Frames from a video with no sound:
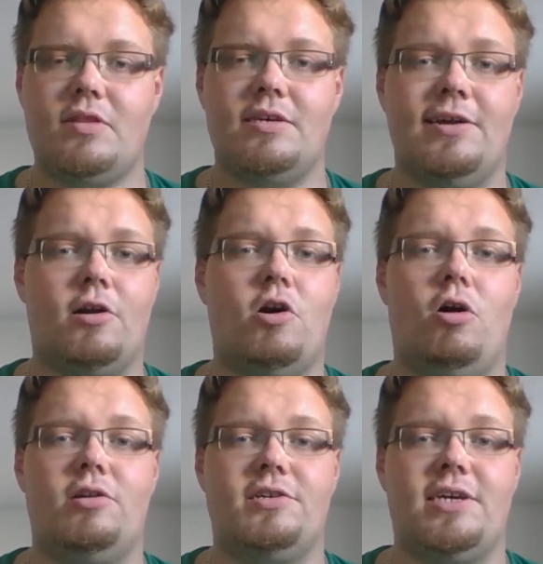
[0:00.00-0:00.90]
They're
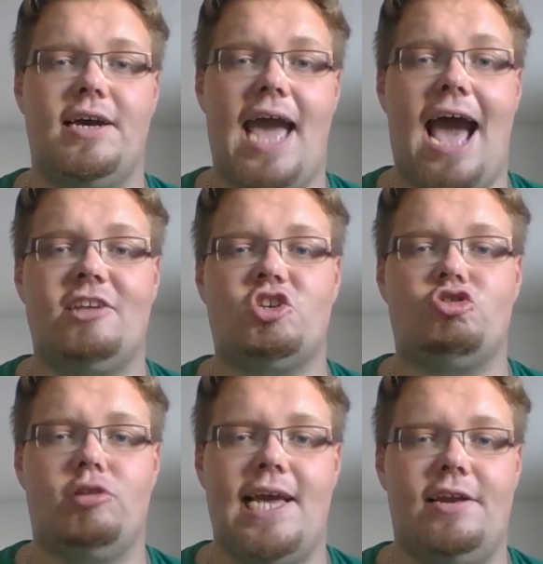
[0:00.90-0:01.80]
called
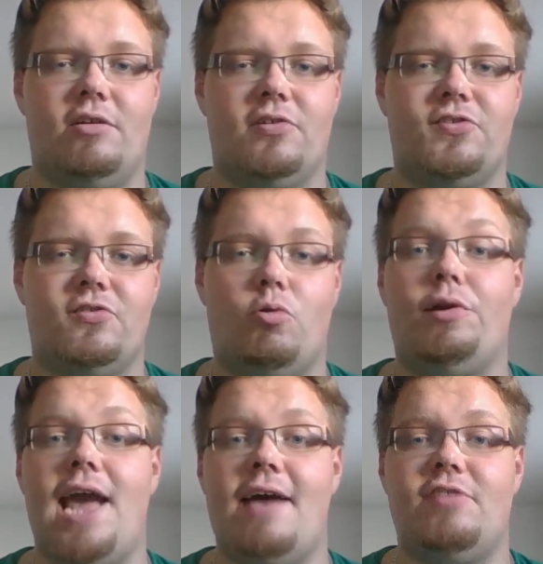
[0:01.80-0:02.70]
astrogators or
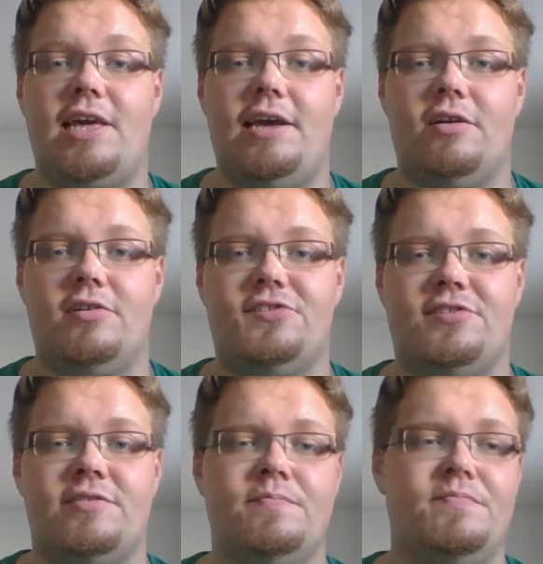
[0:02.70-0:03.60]

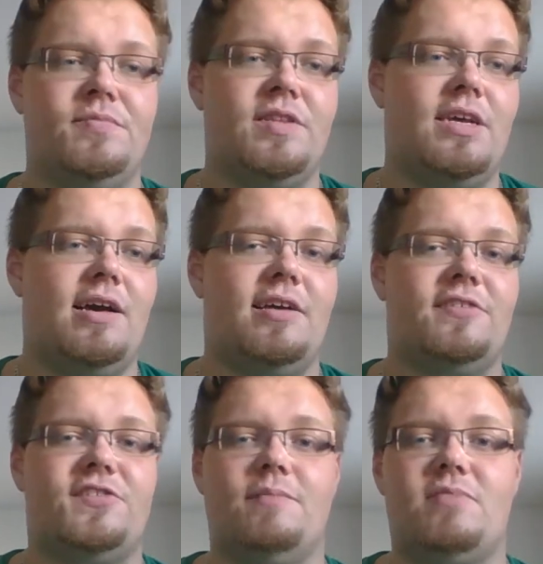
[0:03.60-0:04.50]
navigators.
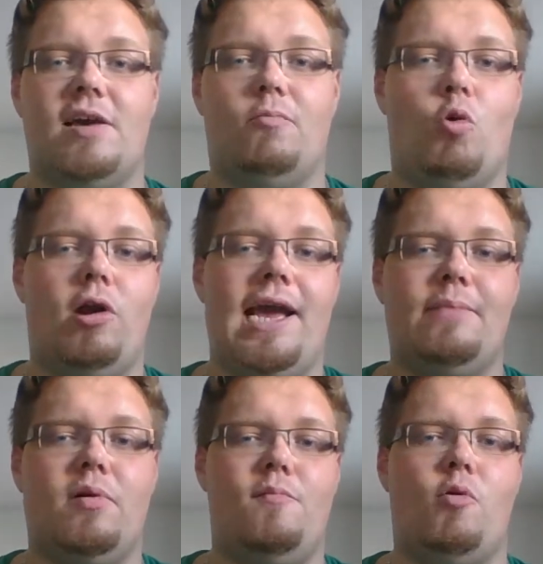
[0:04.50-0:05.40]
This is something
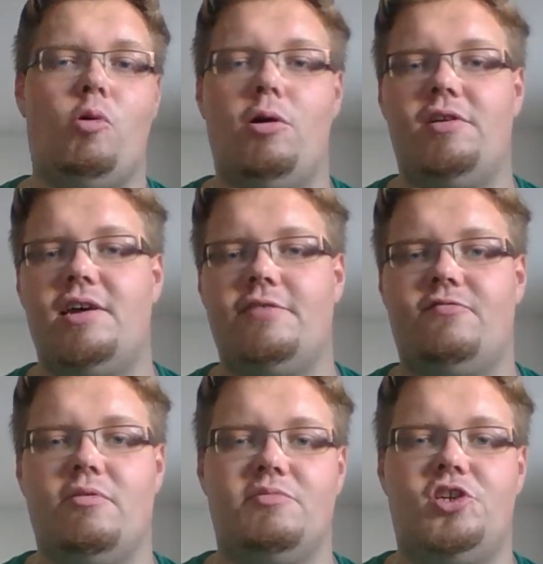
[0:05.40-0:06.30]
Warhammer borrowed
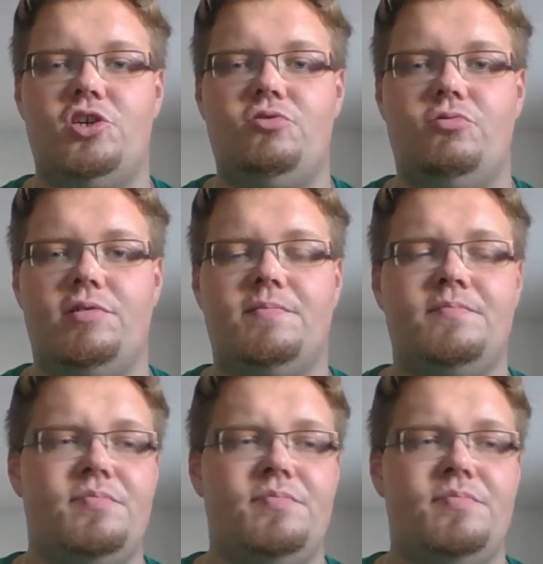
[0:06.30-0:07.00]
from Dune.